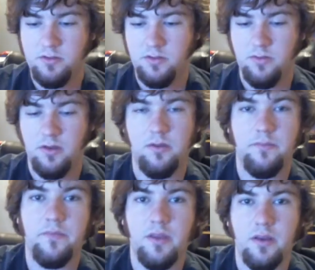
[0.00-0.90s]

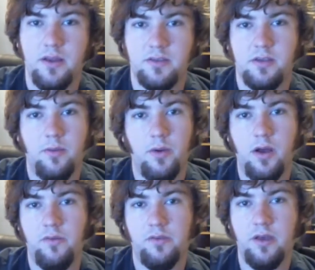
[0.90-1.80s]
So it has come
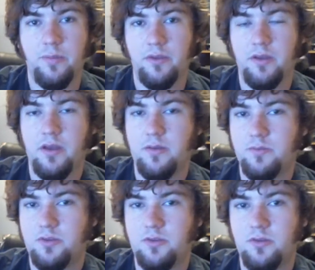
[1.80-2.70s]
off a couple of
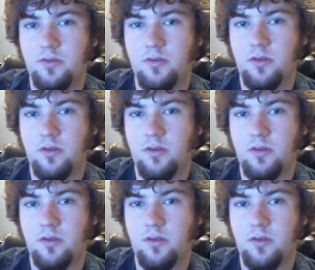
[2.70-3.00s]
times